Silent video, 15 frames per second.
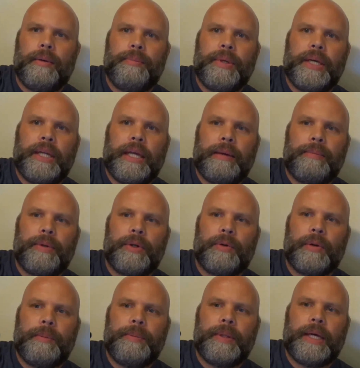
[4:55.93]
Being able to
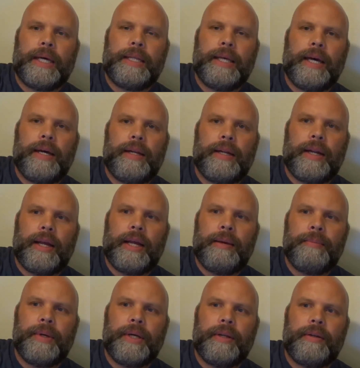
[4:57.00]
grip it like that and
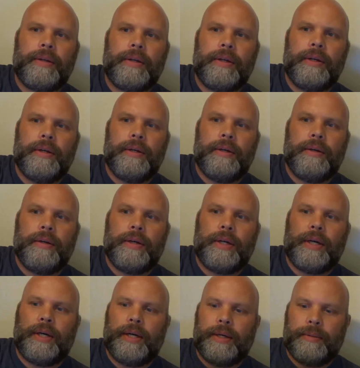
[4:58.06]
aim it
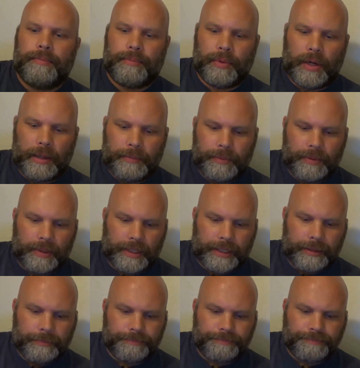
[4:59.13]
properly